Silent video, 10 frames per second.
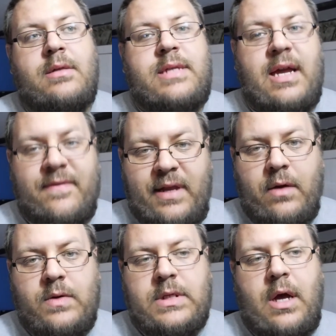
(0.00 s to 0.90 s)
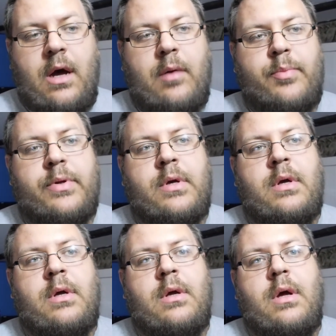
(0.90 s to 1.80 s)
Tech video is up.
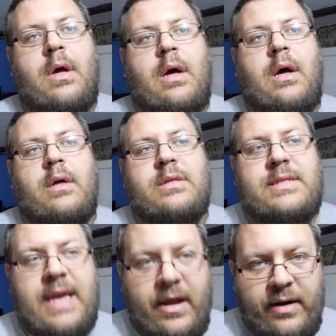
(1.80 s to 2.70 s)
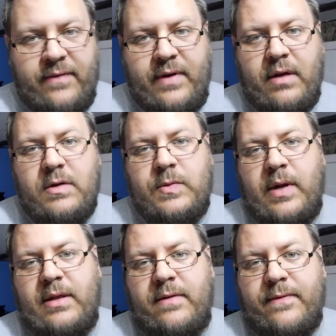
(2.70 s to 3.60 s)
Uh, the Saturday video is
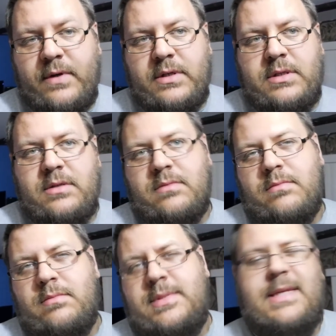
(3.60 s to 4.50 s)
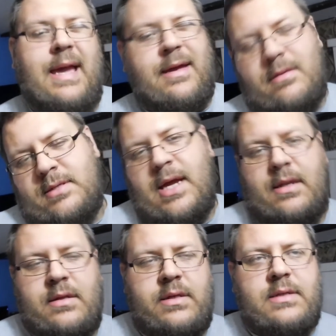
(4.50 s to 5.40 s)
ready. The first, second,
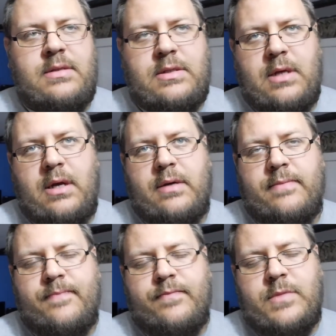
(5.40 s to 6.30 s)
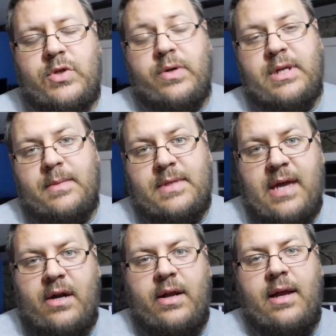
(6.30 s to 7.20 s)
technically, uh, Storytime
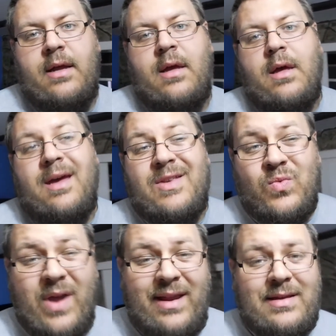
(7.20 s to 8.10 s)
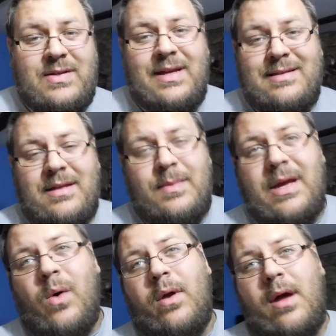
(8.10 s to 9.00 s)
Saturday is ready, so that's going to be
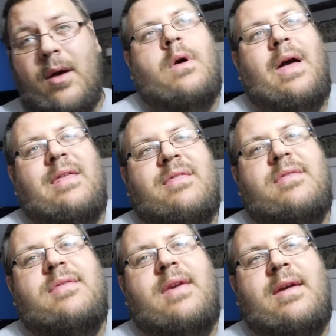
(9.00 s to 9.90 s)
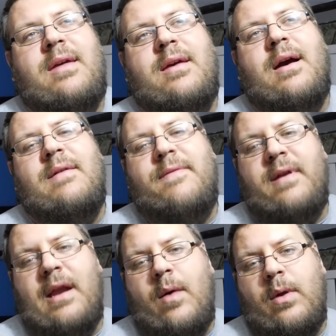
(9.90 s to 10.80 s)
going up. I think I
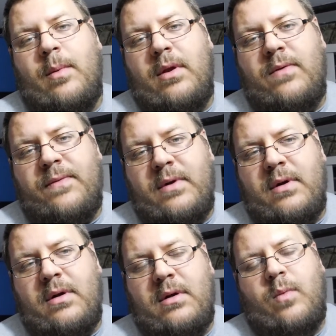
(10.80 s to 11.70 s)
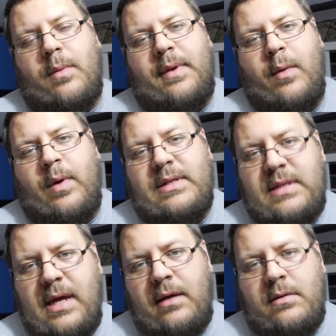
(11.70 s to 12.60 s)
figured out what I'm going to do for One Minute
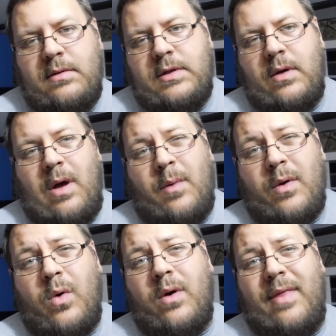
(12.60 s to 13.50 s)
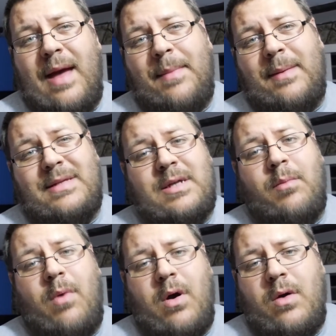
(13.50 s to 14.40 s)
Wednesday, so I'll record that maybe
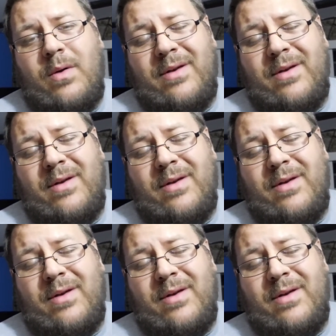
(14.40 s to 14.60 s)
tomorrow.